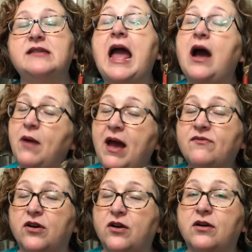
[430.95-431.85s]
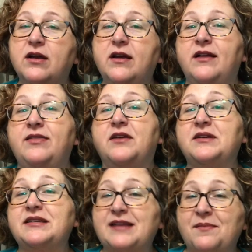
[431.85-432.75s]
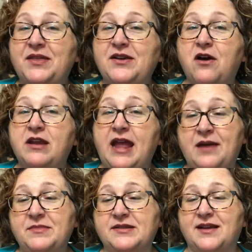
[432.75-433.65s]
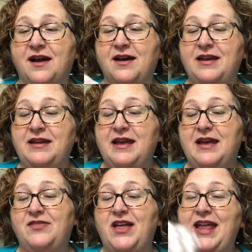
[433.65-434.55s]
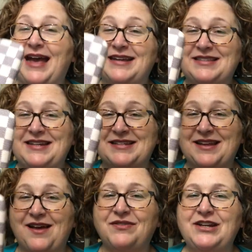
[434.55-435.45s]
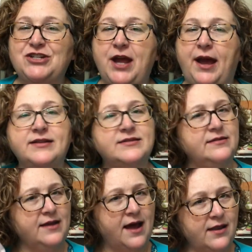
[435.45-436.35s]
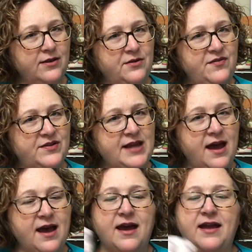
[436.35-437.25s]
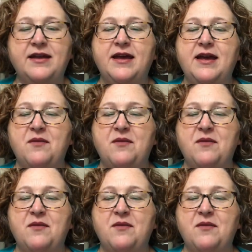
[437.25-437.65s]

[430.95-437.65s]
However, there is something on Amazon that has these lovely checks, not Louis Vuitton,